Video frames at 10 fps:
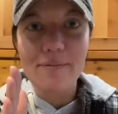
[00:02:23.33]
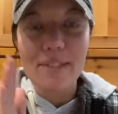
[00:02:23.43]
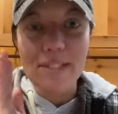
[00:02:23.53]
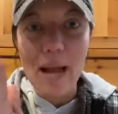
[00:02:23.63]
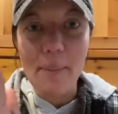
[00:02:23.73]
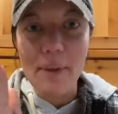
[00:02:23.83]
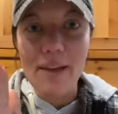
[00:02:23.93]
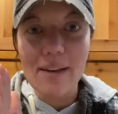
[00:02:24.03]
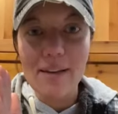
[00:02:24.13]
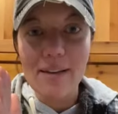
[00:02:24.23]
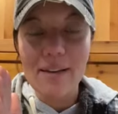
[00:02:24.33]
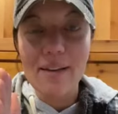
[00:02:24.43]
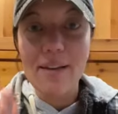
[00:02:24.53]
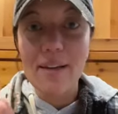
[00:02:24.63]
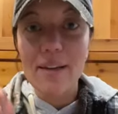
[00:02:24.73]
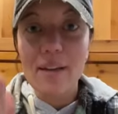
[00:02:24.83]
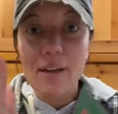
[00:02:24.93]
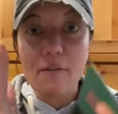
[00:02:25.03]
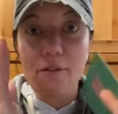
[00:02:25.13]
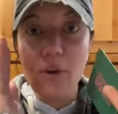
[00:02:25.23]
Stop it.
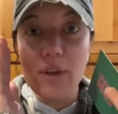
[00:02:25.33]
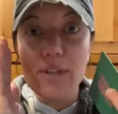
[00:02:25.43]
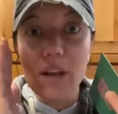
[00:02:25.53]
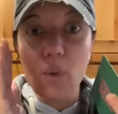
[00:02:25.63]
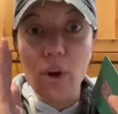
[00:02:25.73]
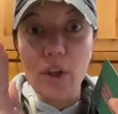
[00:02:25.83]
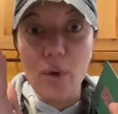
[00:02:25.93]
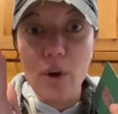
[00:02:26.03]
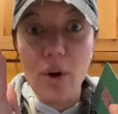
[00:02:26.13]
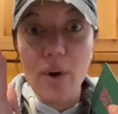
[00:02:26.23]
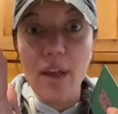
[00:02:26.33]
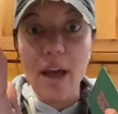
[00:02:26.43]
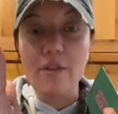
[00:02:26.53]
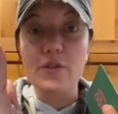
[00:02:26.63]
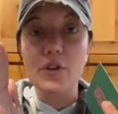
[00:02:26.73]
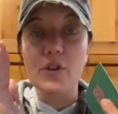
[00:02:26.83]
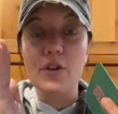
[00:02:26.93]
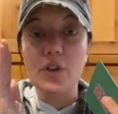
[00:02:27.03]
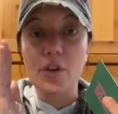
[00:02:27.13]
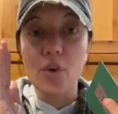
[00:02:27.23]
Focus on what you're going after.
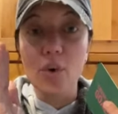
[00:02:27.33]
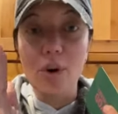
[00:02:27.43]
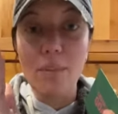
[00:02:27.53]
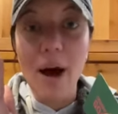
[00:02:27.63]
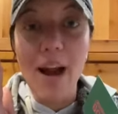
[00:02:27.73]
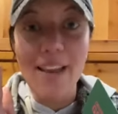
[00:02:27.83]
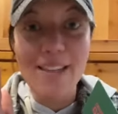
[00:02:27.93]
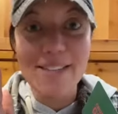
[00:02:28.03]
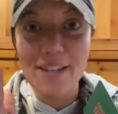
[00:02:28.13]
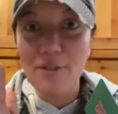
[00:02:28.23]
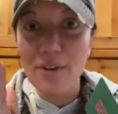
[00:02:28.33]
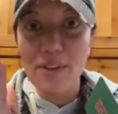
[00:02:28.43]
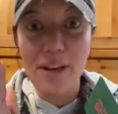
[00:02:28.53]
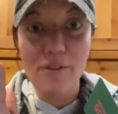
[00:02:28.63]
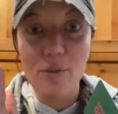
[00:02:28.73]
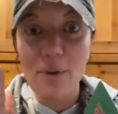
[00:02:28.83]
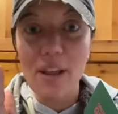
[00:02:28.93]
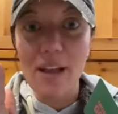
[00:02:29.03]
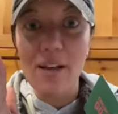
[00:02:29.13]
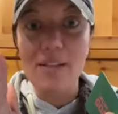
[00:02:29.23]
Your body is different than
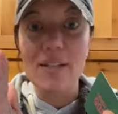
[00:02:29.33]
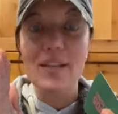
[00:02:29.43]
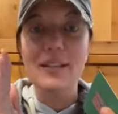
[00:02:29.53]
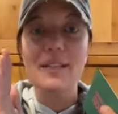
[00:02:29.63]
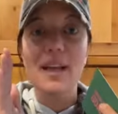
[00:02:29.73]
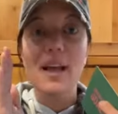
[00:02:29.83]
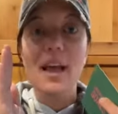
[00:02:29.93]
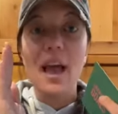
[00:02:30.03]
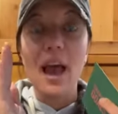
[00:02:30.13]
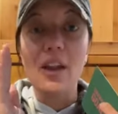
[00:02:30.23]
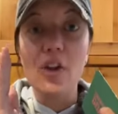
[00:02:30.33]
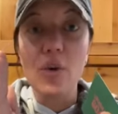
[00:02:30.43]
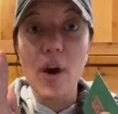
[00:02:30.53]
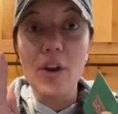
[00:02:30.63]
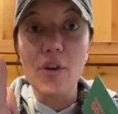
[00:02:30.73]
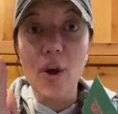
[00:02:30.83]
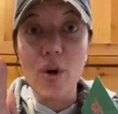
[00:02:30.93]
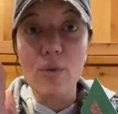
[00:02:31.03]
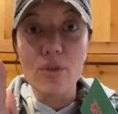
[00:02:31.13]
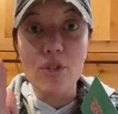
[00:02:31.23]
everybody else's, and you're on your
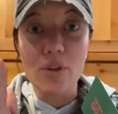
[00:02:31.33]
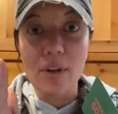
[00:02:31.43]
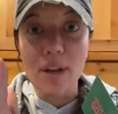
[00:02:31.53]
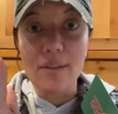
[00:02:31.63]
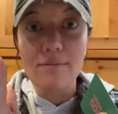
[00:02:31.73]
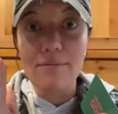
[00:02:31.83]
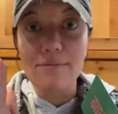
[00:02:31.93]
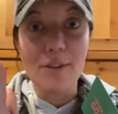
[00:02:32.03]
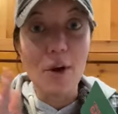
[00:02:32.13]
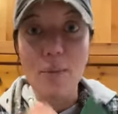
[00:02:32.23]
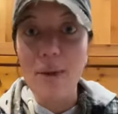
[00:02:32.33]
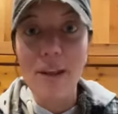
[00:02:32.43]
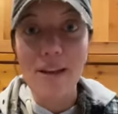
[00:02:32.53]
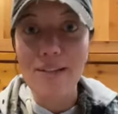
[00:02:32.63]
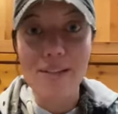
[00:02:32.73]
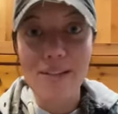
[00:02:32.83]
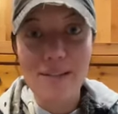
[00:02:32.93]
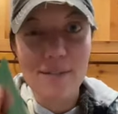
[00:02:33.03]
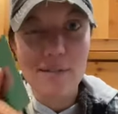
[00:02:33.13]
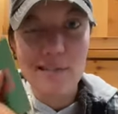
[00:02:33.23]
own journey, nobody
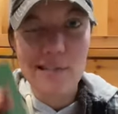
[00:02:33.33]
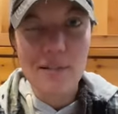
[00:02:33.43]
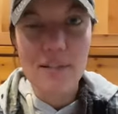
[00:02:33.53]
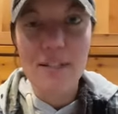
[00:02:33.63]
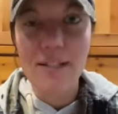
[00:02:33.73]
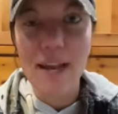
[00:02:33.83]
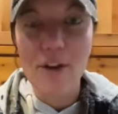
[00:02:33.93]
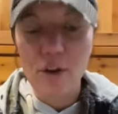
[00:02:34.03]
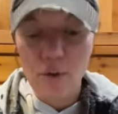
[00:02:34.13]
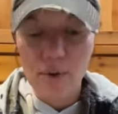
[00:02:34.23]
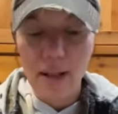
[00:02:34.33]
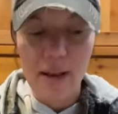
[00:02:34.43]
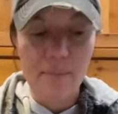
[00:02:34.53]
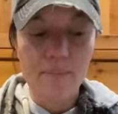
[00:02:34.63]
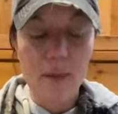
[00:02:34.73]
else's. Stay in your own lane.